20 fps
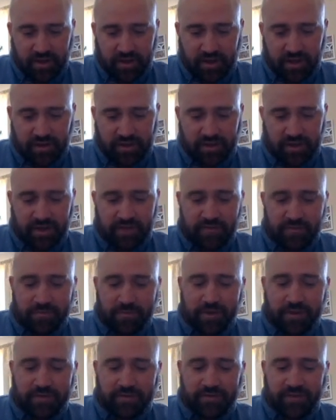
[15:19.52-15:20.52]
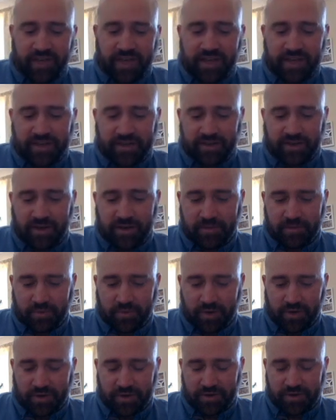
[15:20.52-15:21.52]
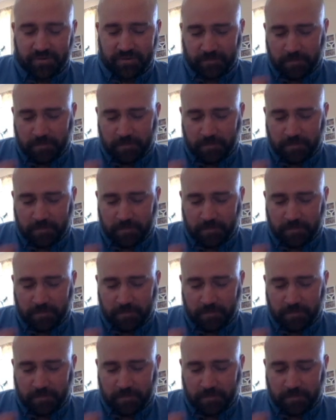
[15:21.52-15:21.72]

So even my vague type word,